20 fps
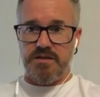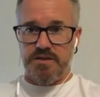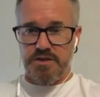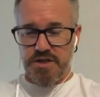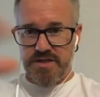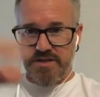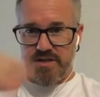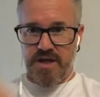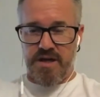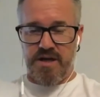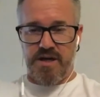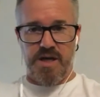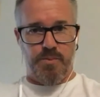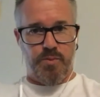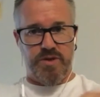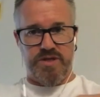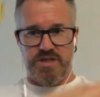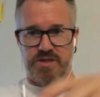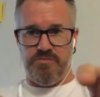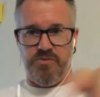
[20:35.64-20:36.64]
had just done it up
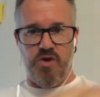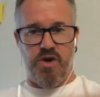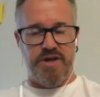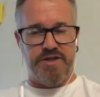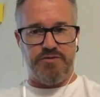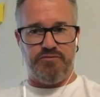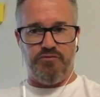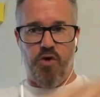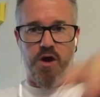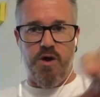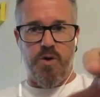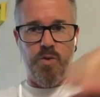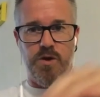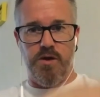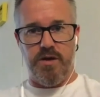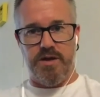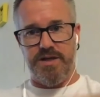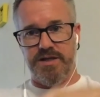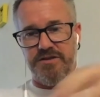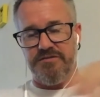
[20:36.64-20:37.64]
with some nice rock
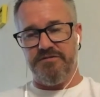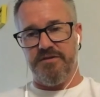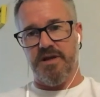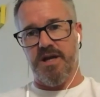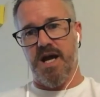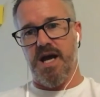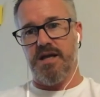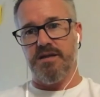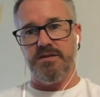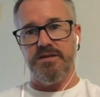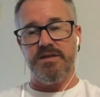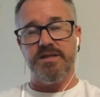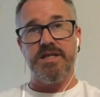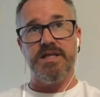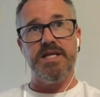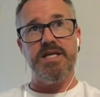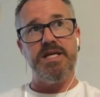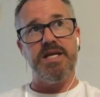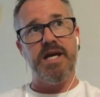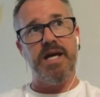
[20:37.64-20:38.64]
work in different colours.
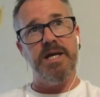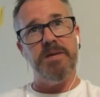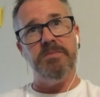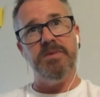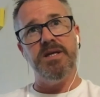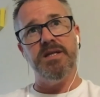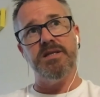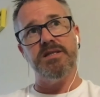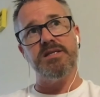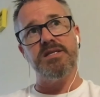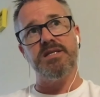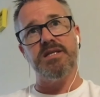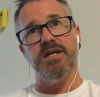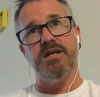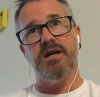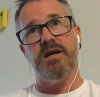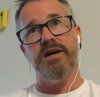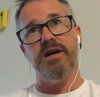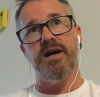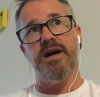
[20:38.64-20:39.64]
And he came in and
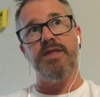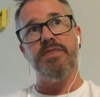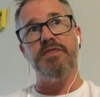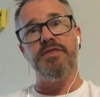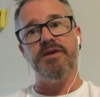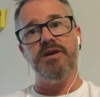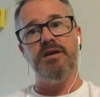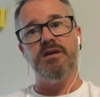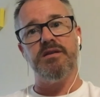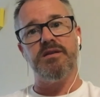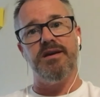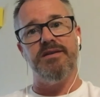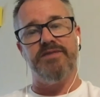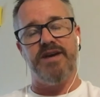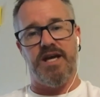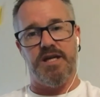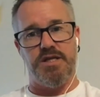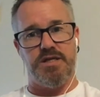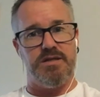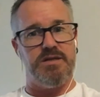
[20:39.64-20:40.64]
said, I, I think they've
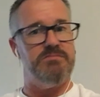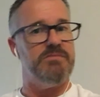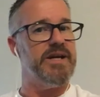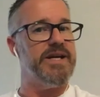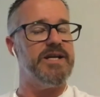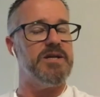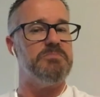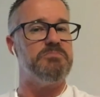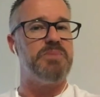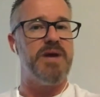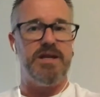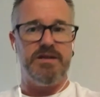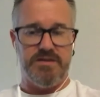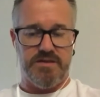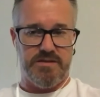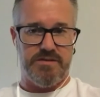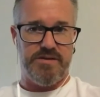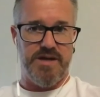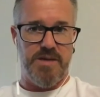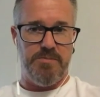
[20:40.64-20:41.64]
actually made a
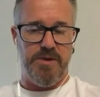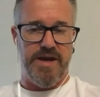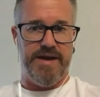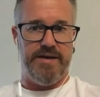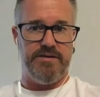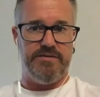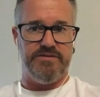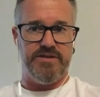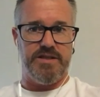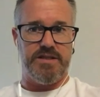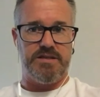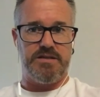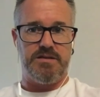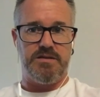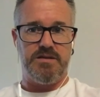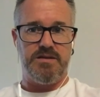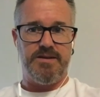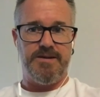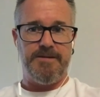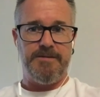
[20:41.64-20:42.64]
pentagram out of
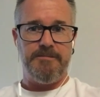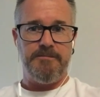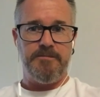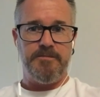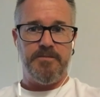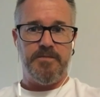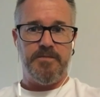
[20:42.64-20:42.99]
it.